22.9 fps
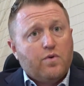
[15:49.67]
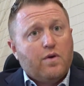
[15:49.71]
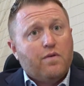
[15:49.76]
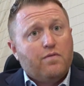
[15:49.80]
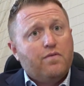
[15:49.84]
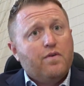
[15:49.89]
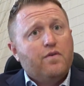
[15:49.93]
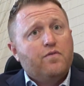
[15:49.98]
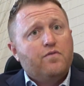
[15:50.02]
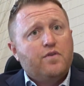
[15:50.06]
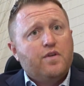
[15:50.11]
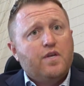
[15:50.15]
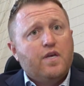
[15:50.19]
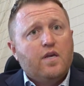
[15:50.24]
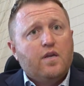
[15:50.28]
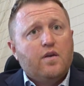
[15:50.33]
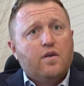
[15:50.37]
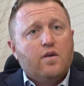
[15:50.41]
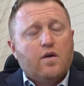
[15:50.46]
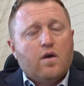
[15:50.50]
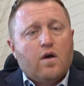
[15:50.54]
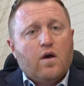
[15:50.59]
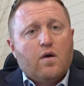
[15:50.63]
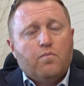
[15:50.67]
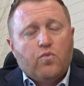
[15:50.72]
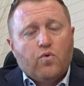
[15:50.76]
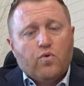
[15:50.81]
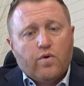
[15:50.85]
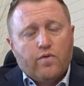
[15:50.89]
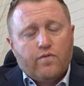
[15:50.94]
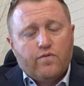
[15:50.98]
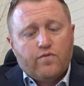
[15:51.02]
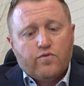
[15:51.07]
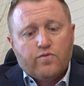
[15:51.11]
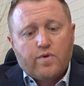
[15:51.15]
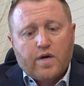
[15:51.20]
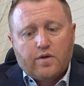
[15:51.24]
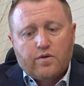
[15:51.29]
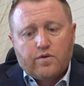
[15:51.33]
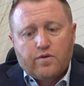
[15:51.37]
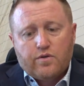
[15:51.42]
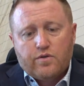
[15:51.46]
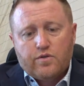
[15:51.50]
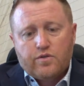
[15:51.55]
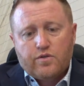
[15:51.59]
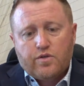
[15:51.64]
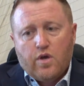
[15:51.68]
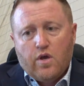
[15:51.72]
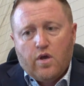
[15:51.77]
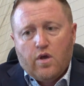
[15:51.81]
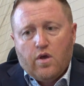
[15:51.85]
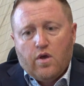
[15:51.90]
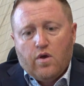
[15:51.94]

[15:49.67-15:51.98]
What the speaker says: We have 15 board of directors